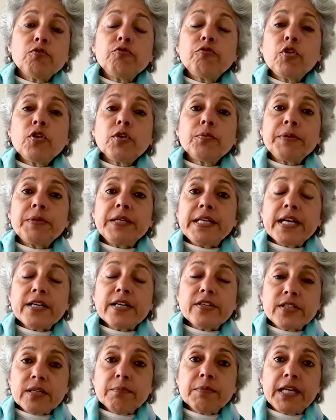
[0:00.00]
for
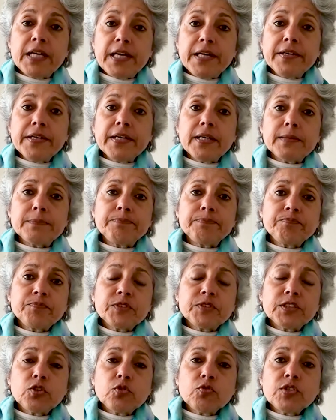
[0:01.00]
pediatric malaria
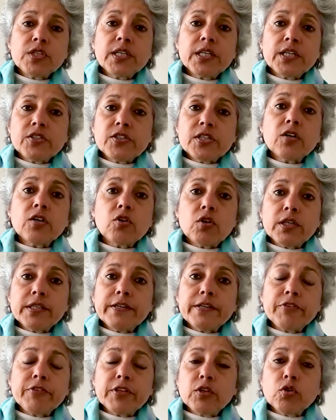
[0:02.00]
using a drug called
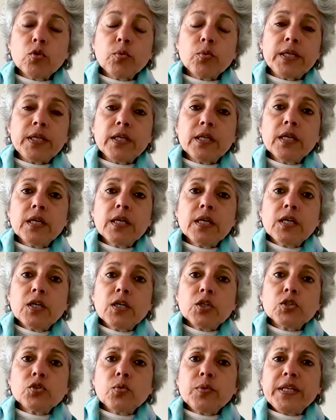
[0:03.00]
tafenoquine.
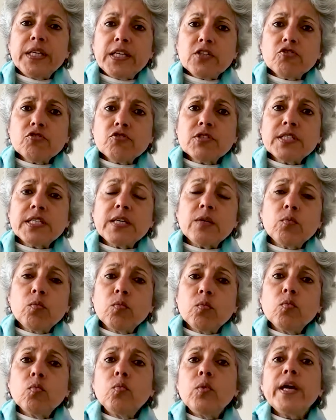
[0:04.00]
So we need to see
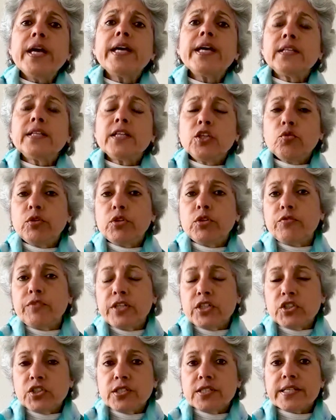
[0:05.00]
where the new
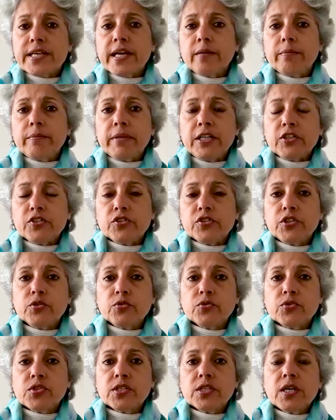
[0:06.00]
innovations can be
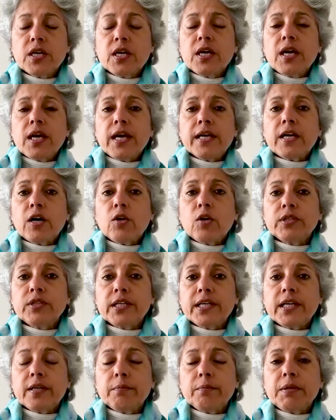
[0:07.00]
introduced and how
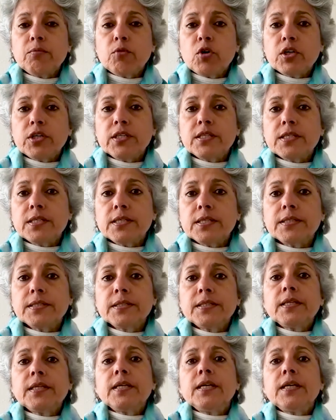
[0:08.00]
they can be monitored.